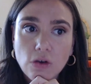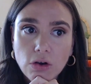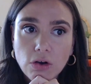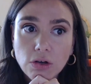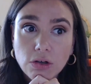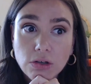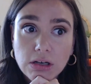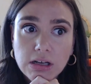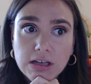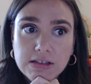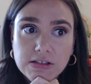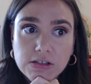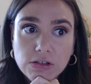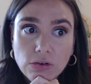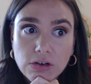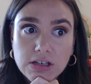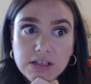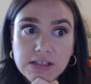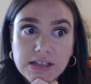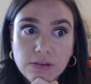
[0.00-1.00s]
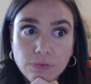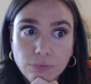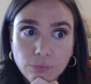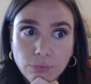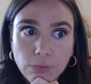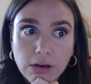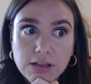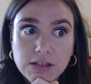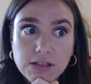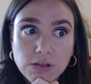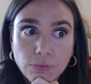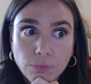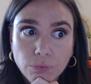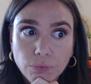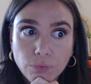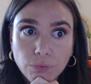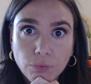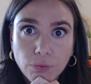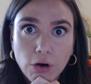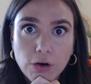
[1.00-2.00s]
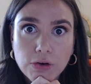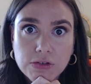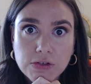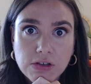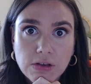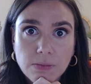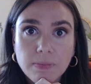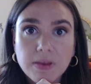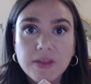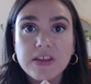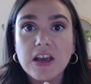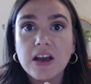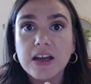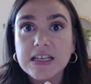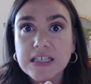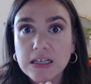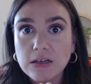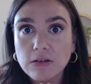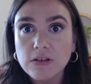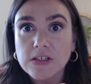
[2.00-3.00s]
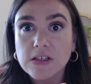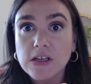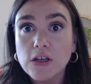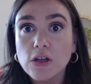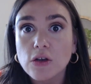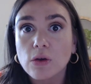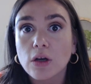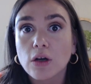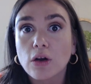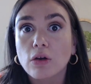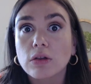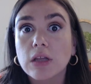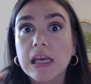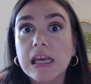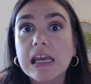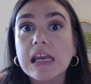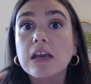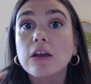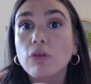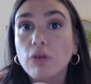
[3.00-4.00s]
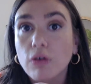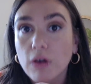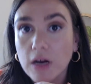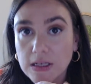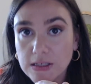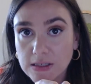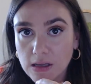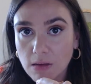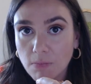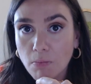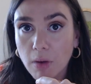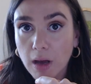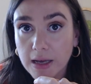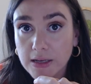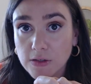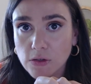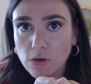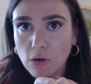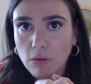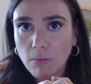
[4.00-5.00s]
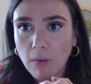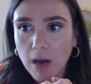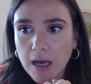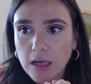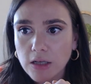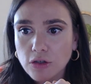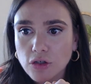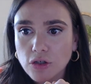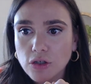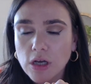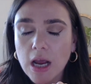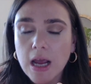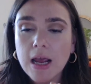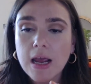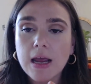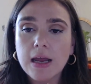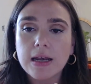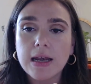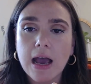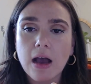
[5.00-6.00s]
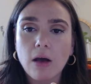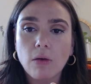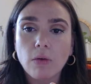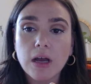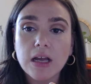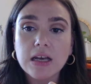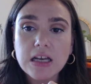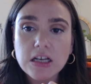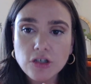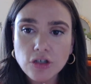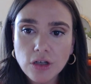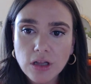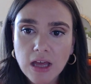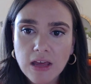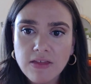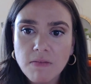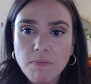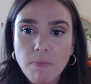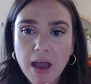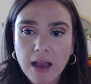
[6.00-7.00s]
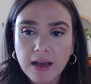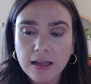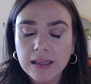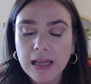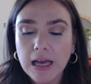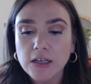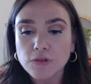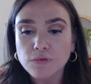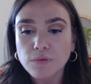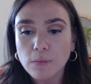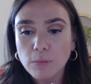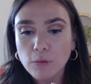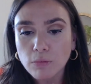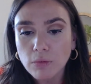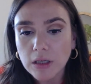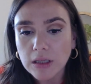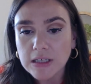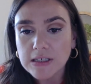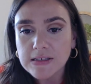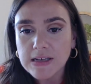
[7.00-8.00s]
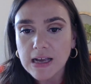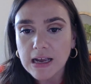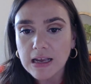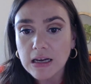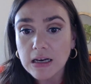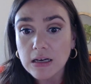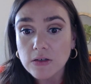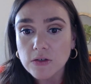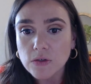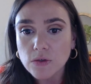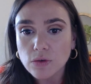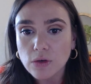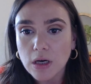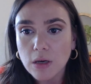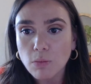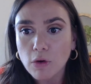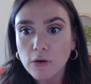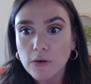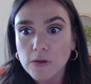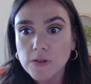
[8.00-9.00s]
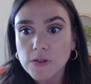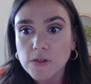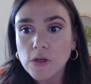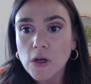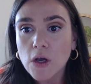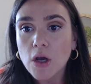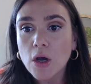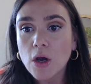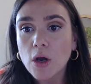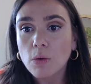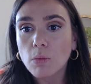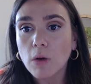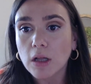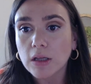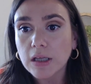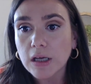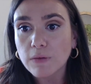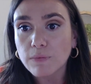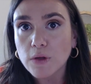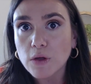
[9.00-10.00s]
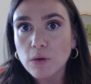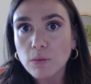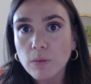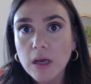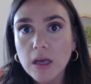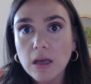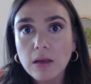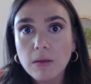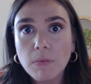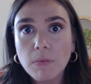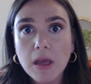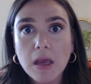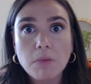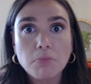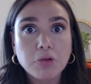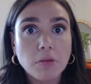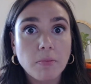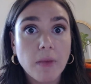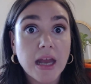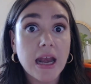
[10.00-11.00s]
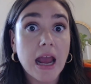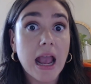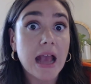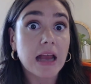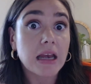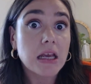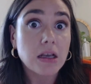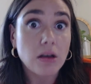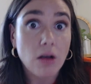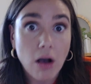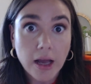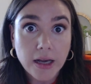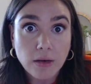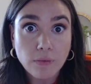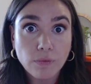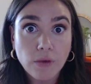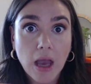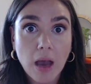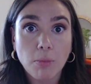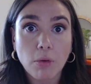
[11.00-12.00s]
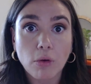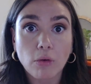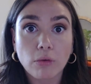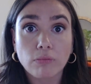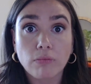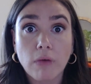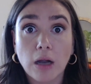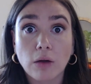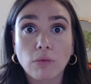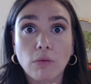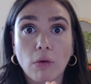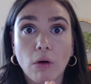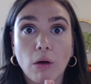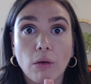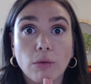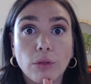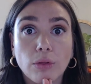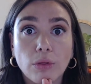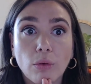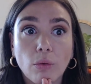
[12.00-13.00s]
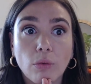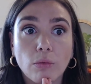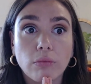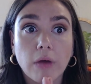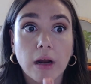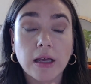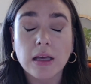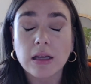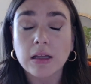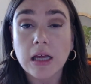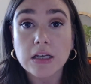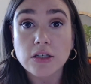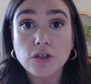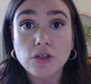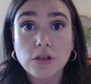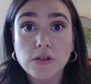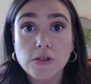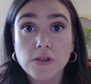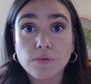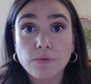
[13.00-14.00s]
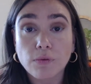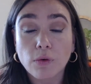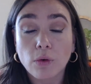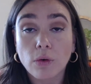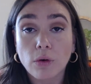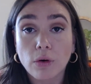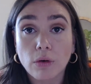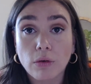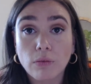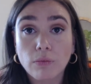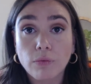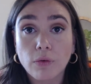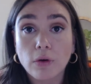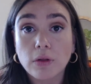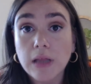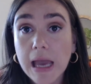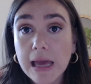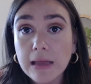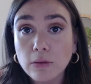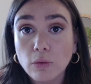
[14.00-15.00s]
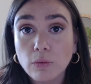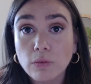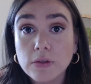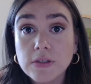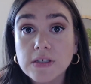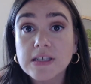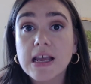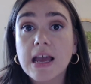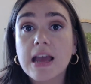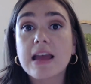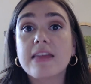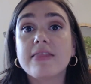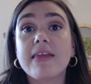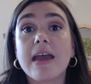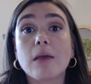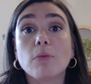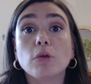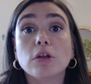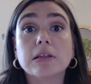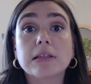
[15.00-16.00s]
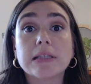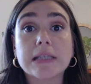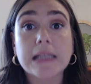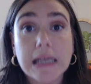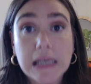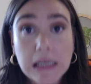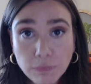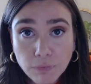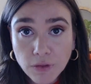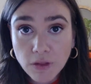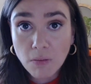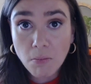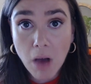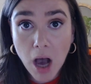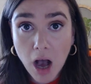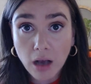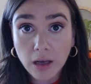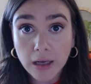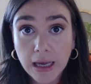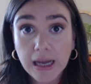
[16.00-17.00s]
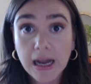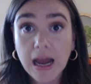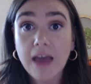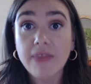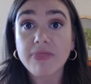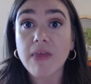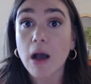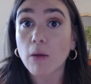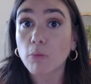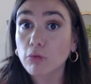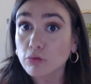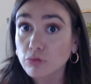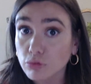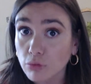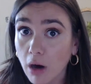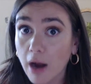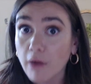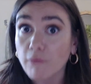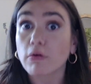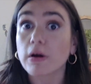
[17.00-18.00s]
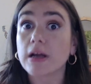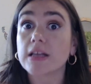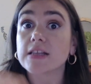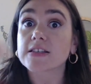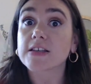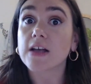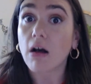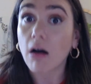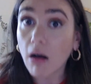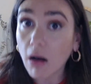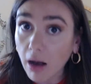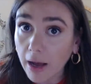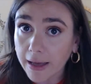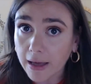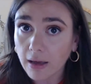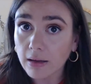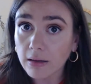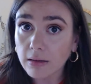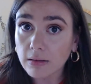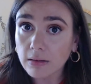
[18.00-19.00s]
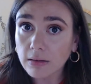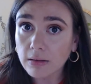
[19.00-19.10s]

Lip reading: not as if rents are frozen, but the idea is that you can only increase them by so much. Now, initially, the backlash from the real estate industry was, well, if you implement any kind of cap on rent growth or regulations for landlords, they will leave the market and that will drive rents higher.